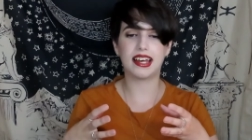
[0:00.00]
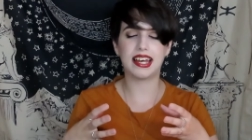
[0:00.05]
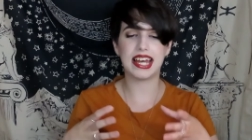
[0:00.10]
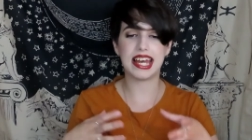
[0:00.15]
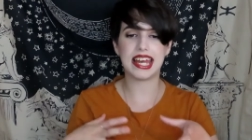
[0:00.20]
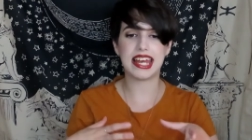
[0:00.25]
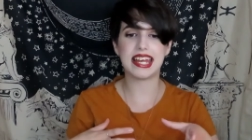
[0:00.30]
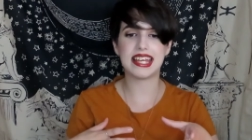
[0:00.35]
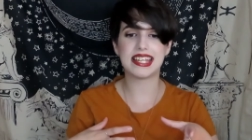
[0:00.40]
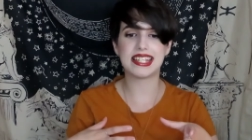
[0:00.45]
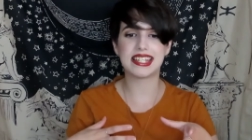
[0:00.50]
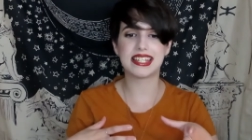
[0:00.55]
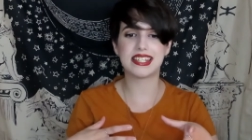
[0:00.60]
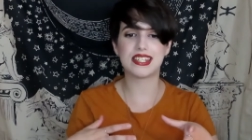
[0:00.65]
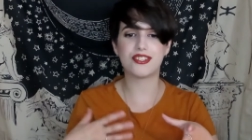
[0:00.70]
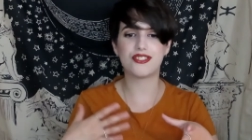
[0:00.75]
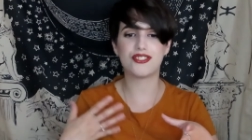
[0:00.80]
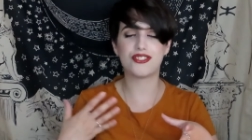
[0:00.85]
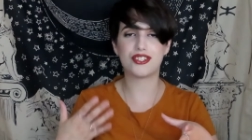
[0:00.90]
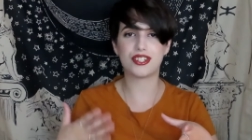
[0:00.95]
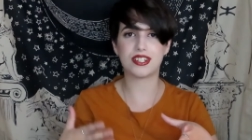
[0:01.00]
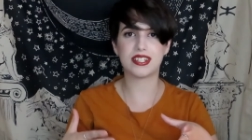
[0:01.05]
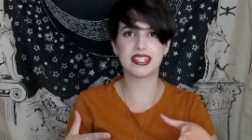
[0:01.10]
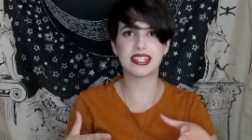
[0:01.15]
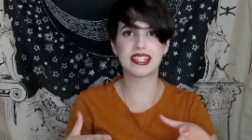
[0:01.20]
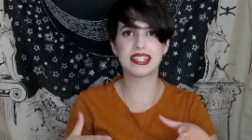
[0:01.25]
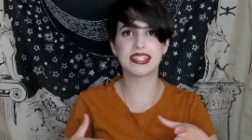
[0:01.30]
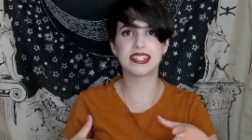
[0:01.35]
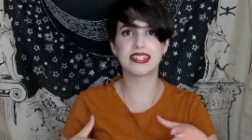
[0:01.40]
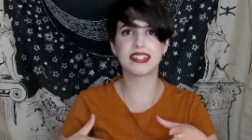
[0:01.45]
is
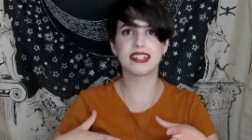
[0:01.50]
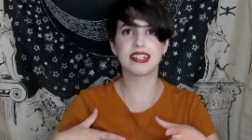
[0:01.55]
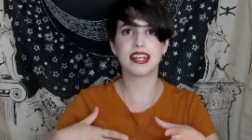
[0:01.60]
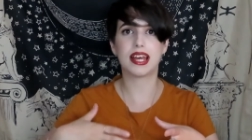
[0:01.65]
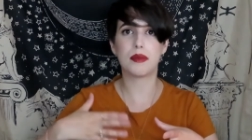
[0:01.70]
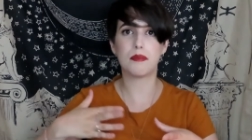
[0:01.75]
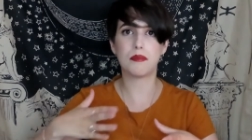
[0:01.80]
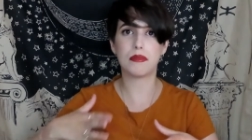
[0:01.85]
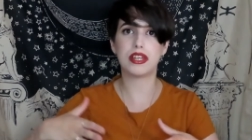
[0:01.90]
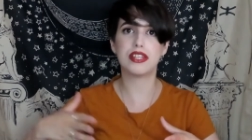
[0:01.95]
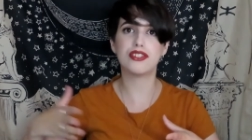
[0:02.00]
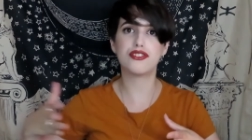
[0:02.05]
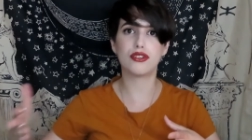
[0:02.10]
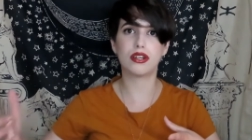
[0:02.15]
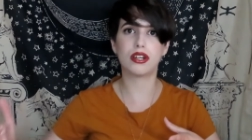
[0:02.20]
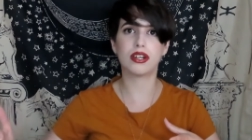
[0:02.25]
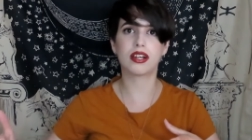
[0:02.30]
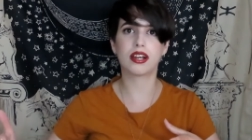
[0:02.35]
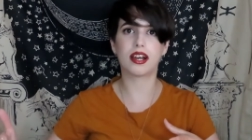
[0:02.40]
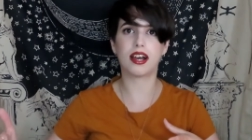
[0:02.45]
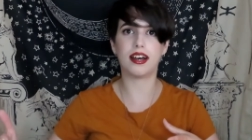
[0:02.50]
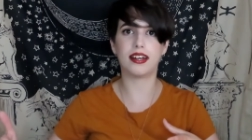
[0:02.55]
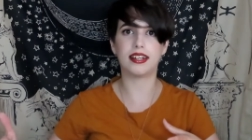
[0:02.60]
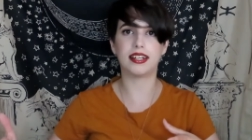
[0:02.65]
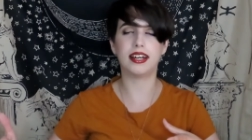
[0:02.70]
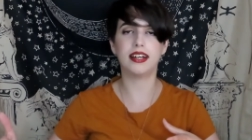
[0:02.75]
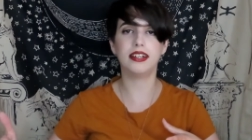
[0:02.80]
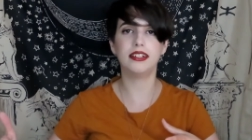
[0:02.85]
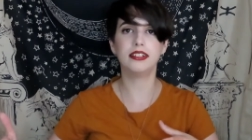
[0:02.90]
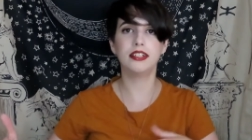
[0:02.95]
just a major
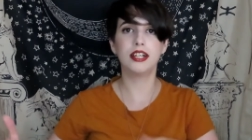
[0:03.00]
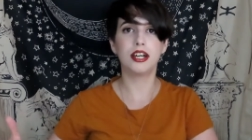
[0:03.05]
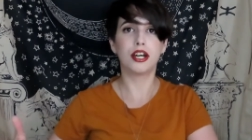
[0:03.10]
arcana